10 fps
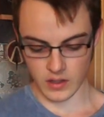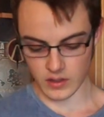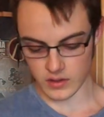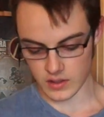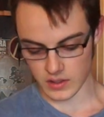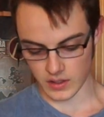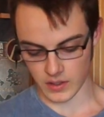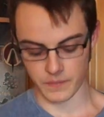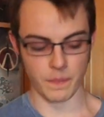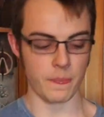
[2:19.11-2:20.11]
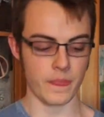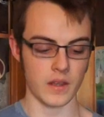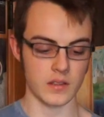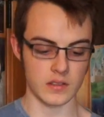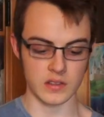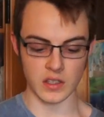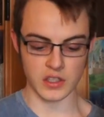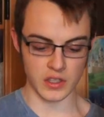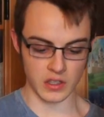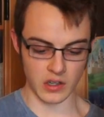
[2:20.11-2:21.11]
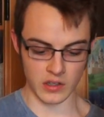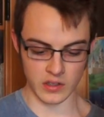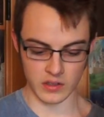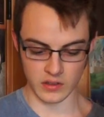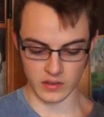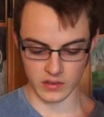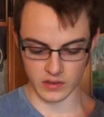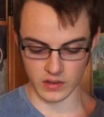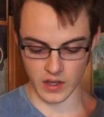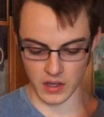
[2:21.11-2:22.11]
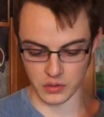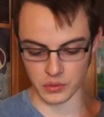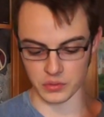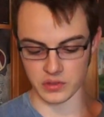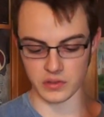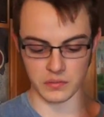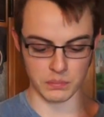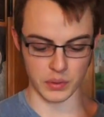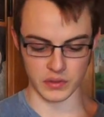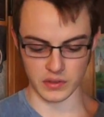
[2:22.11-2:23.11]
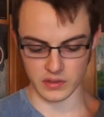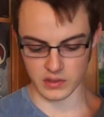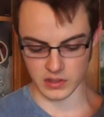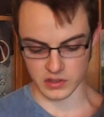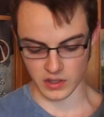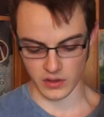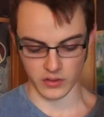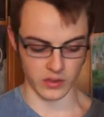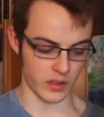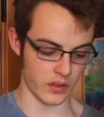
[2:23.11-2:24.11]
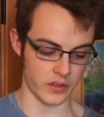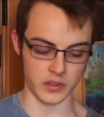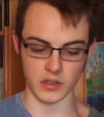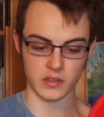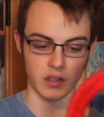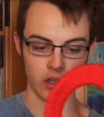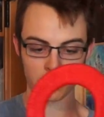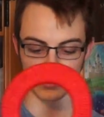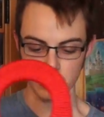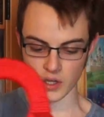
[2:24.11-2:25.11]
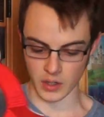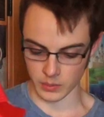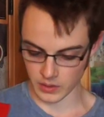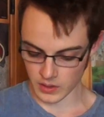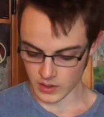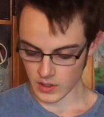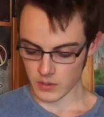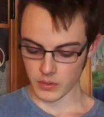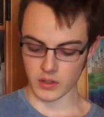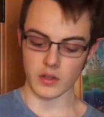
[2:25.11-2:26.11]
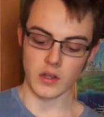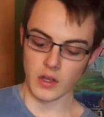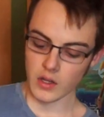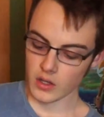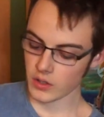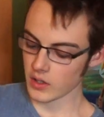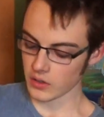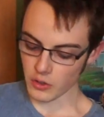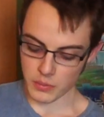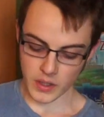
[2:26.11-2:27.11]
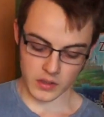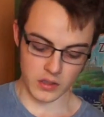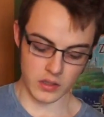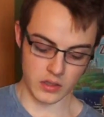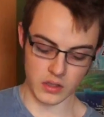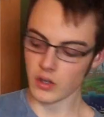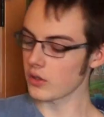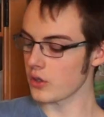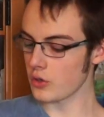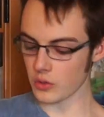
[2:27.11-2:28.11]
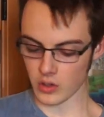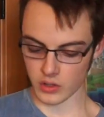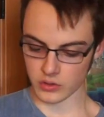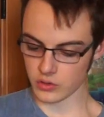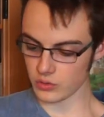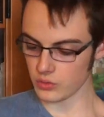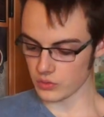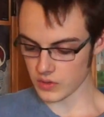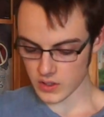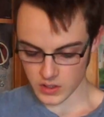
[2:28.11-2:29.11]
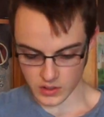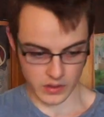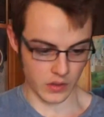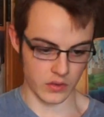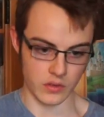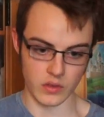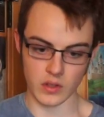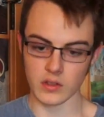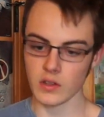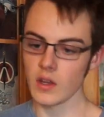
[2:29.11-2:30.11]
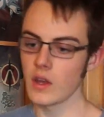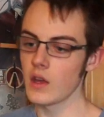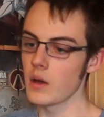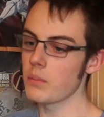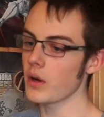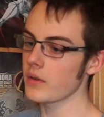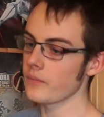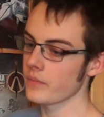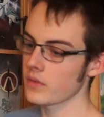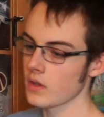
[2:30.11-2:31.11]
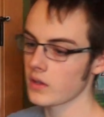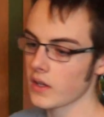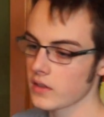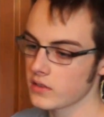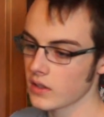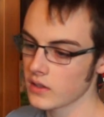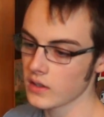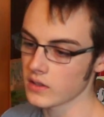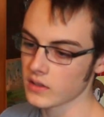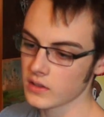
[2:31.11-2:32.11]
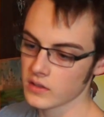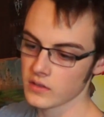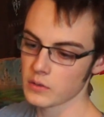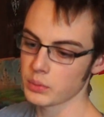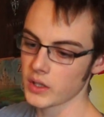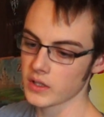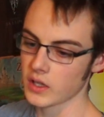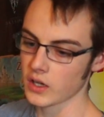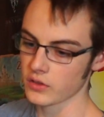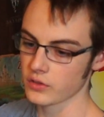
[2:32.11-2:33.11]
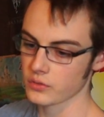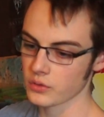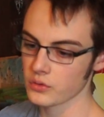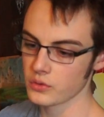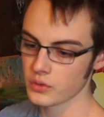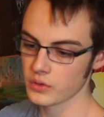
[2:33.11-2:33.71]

the stitching on it. The guy who stitched together the leather did a terrible job. But okay, I'll go on to the other things. But like I said, the blade cut through